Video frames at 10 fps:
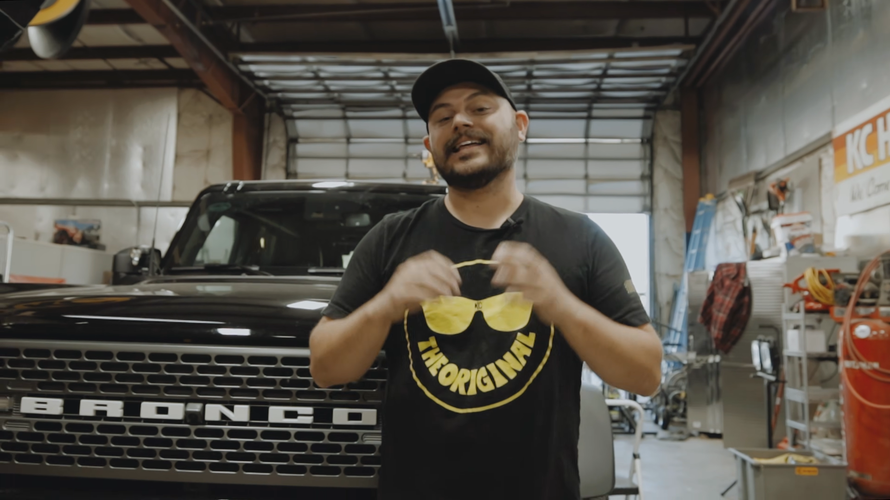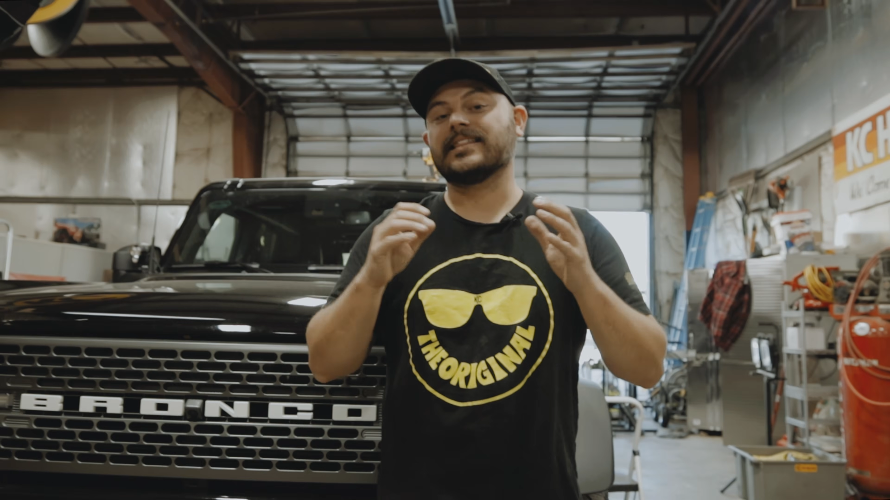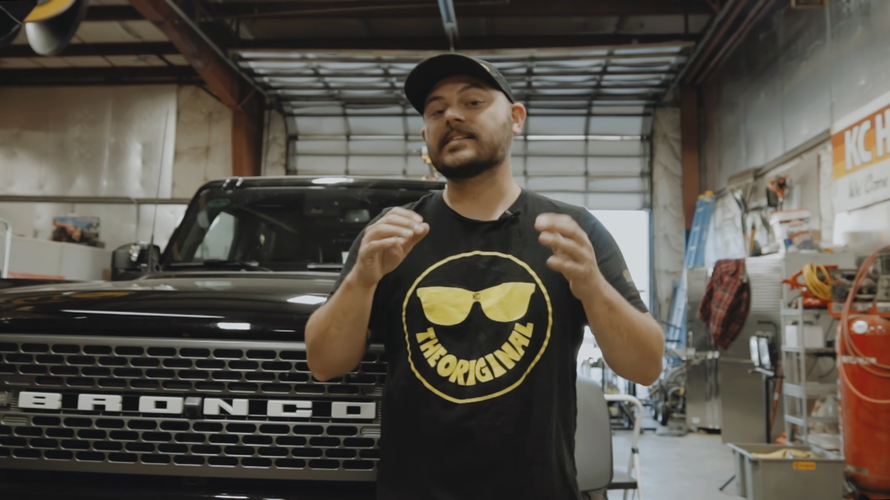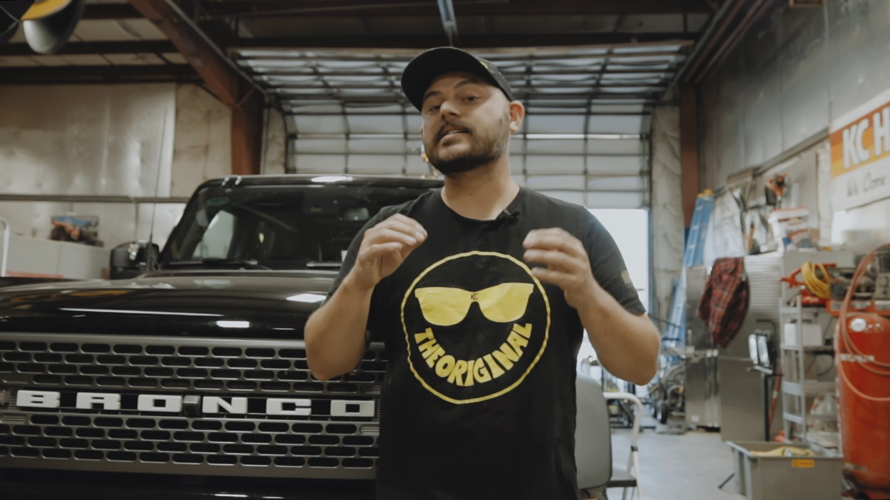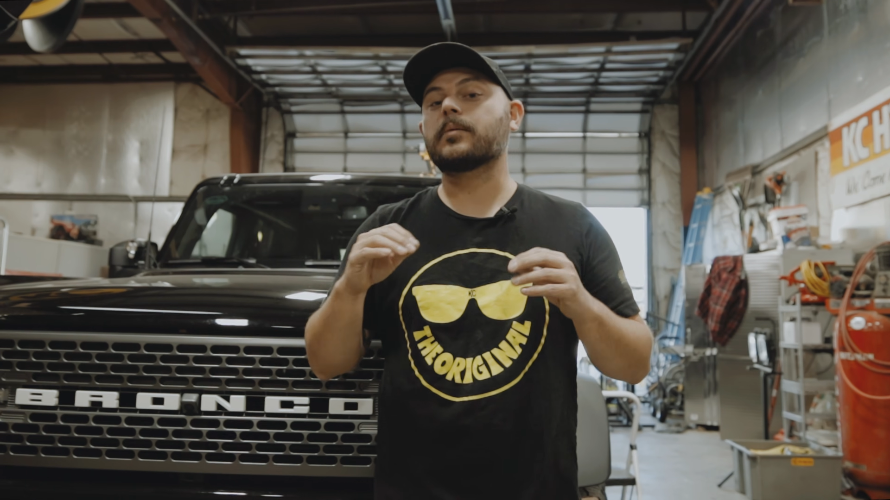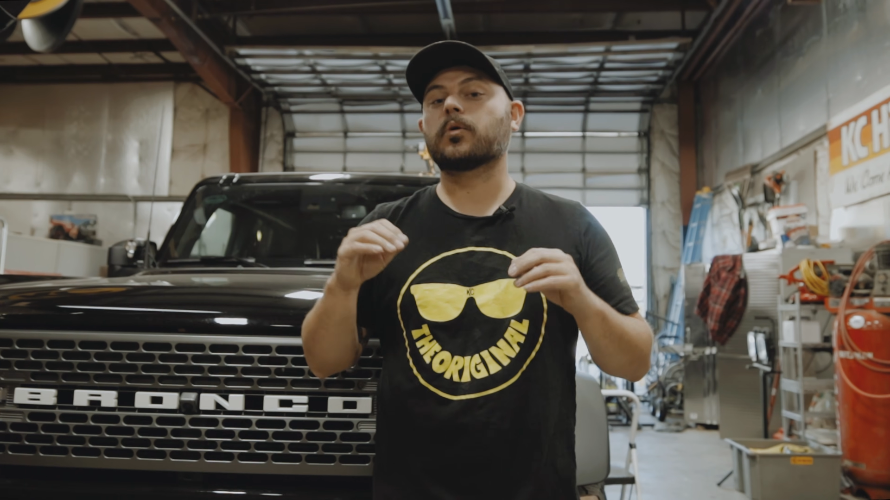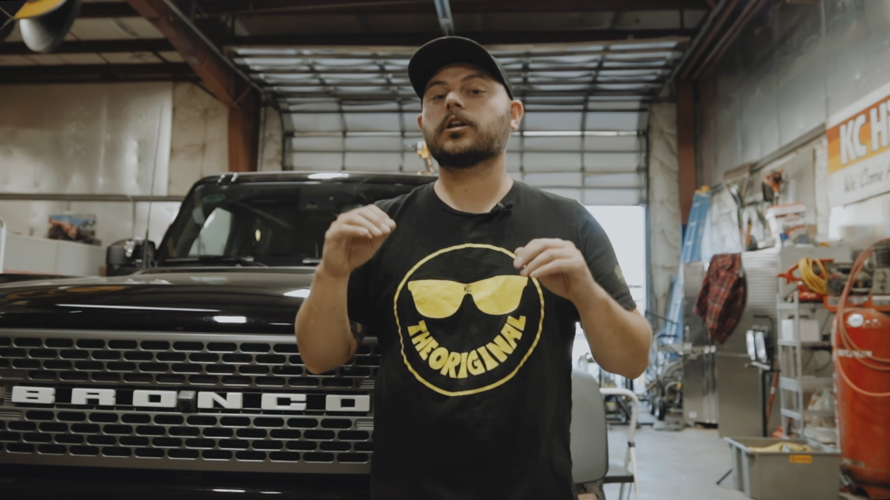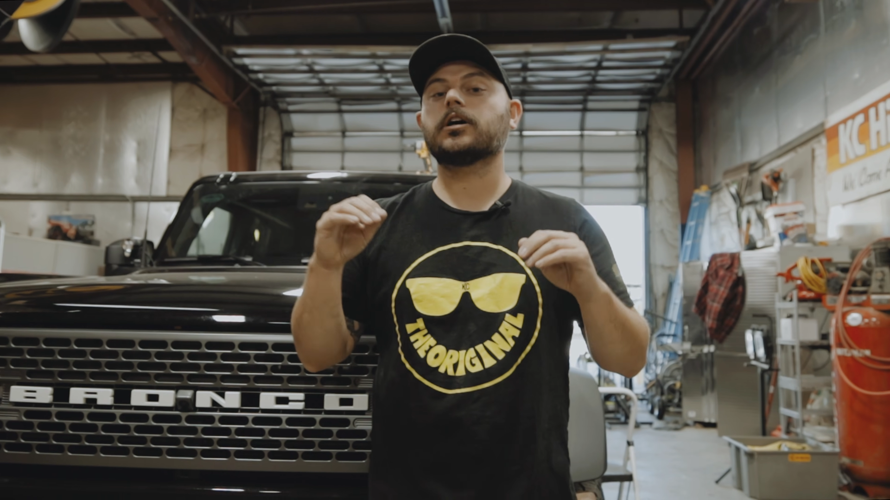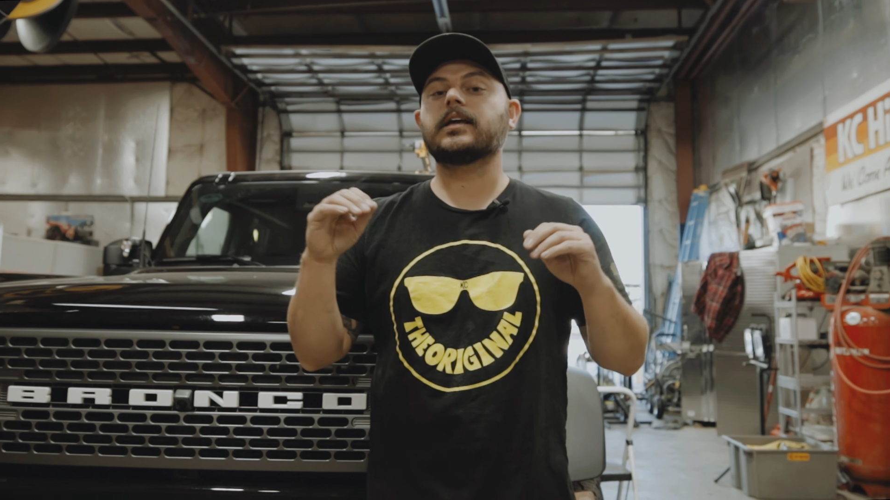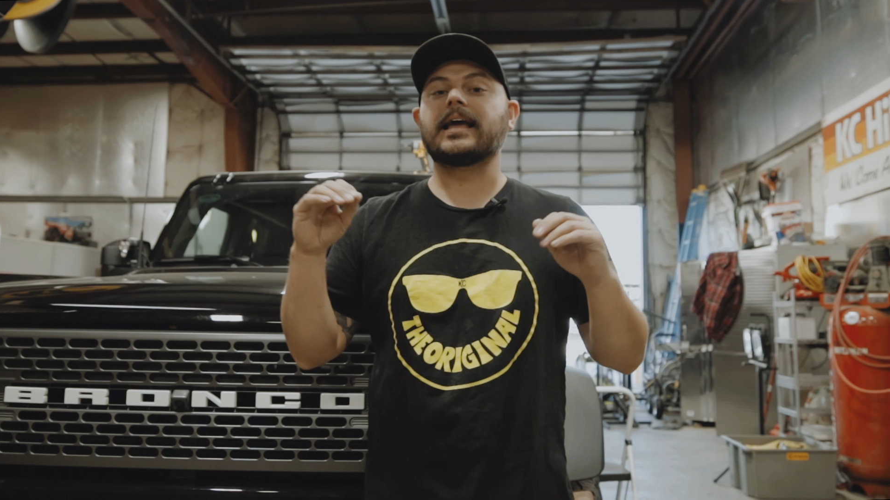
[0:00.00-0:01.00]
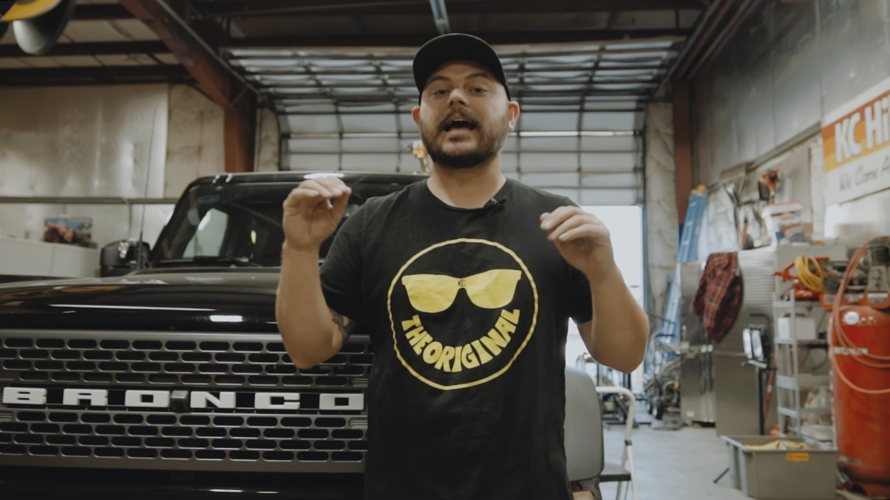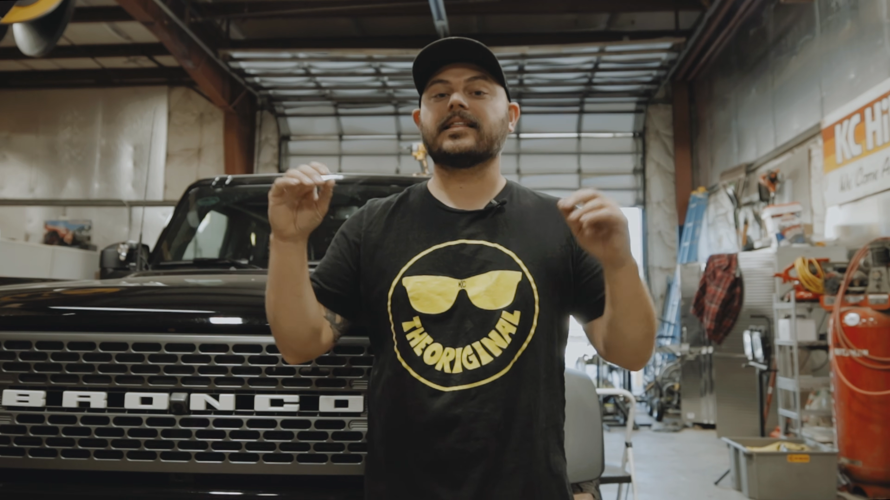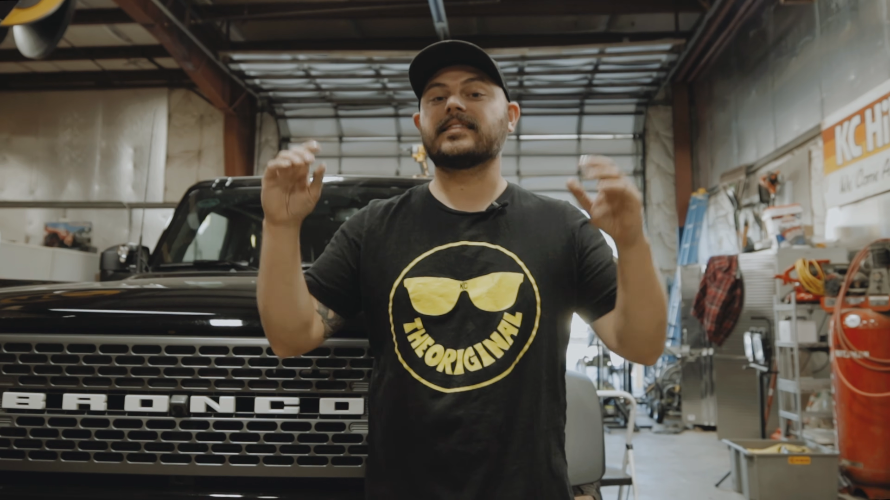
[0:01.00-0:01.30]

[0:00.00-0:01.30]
This time we're looking at